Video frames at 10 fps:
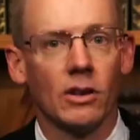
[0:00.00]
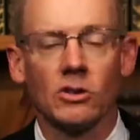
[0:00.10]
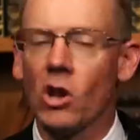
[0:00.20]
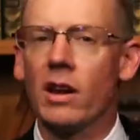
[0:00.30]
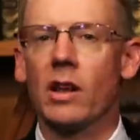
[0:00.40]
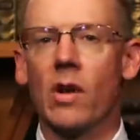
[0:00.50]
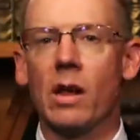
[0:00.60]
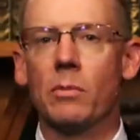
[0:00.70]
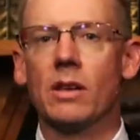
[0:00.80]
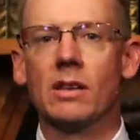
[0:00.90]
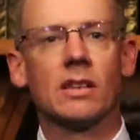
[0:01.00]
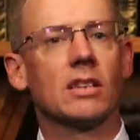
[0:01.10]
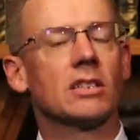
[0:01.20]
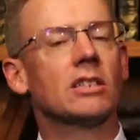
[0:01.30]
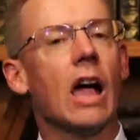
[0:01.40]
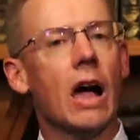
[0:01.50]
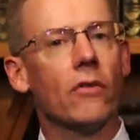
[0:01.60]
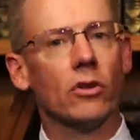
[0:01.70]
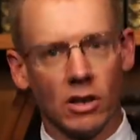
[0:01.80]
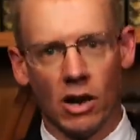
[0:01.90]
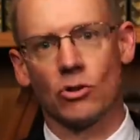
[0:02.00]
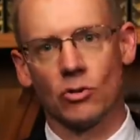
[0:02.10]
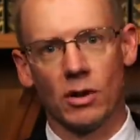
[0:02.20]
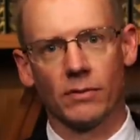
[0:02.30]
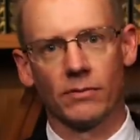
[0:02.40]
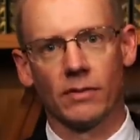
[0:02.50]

Saudi Arabia is a sovereign country,